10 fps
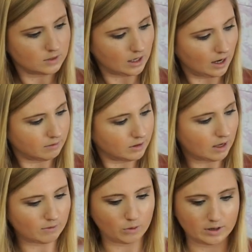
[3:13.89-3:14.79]
yeah, I really
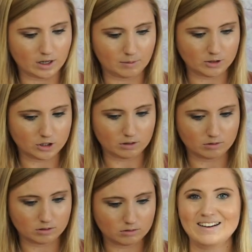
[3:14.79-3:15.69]
have no idea how much that
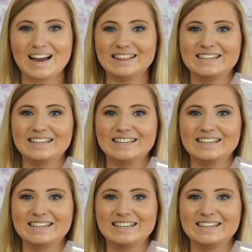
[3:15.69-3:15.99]
was. Okay,